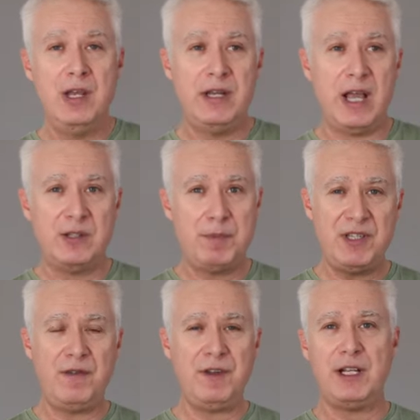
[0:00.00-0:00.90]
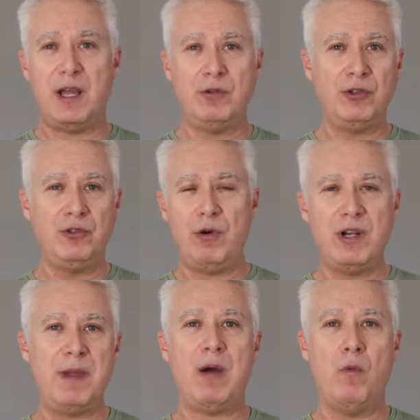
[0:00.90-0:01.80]
Now, specifically, I'm not
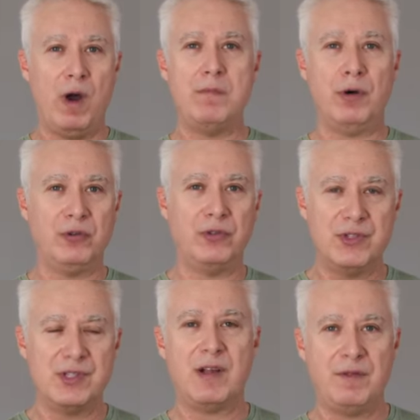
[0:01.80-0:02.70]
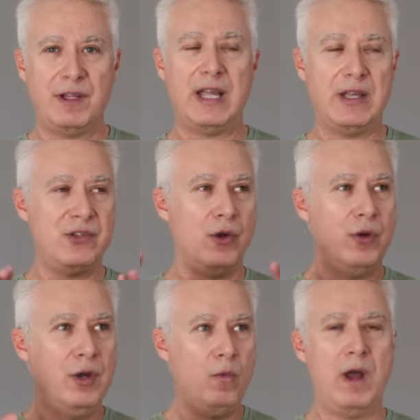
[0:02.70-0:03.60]
talking about wine bottles and stuff like that. So
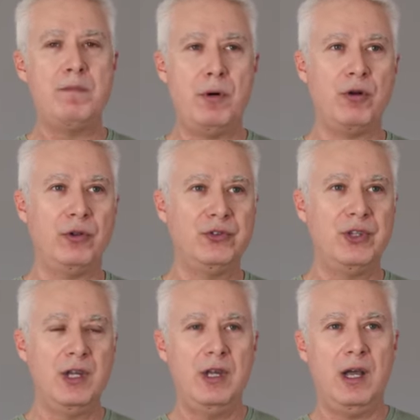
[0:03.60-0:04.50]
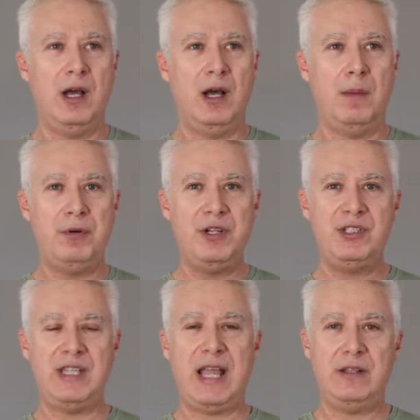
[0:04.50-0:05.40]
wine bottles uh, are pretty
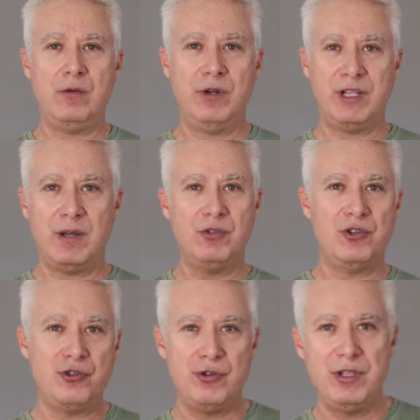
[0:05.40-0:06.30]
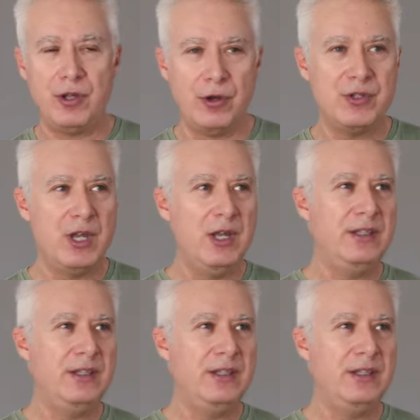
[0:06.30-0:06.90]
standard when it comes to shooting those.